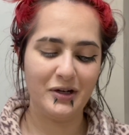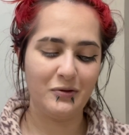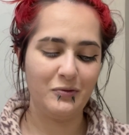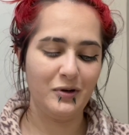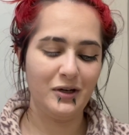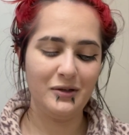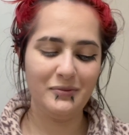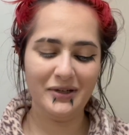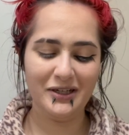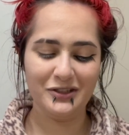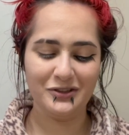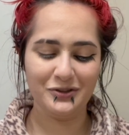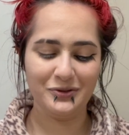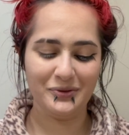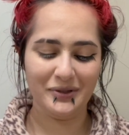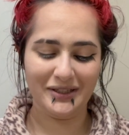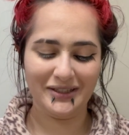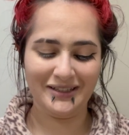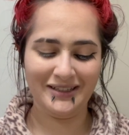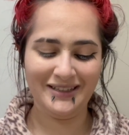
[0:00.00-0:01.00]
what am I
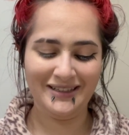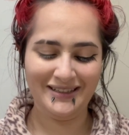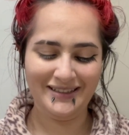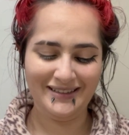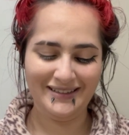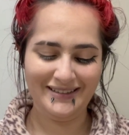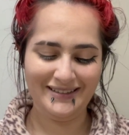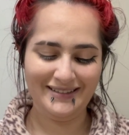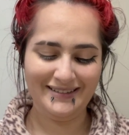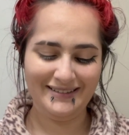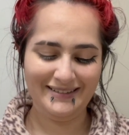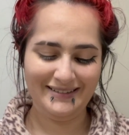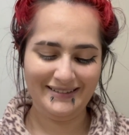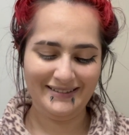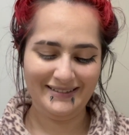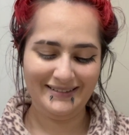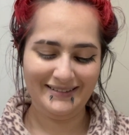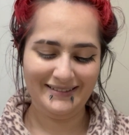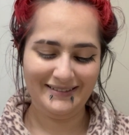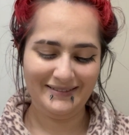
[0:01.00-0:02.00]
doing?
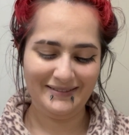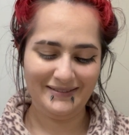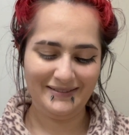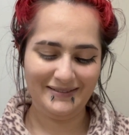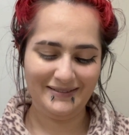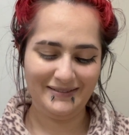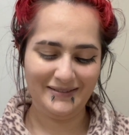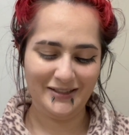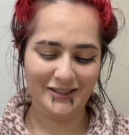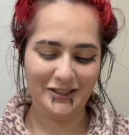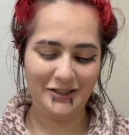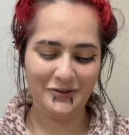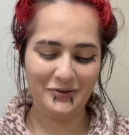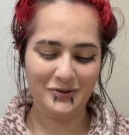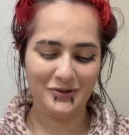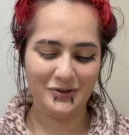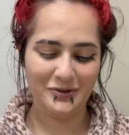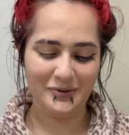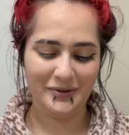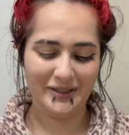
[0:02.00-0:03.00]
What are you
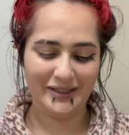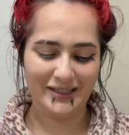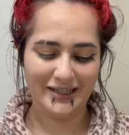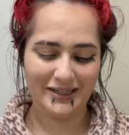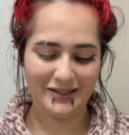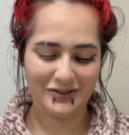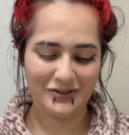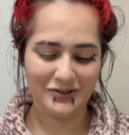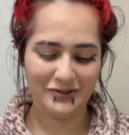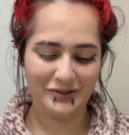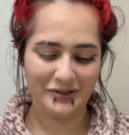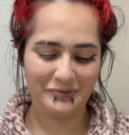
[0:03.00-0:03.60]
doing actually,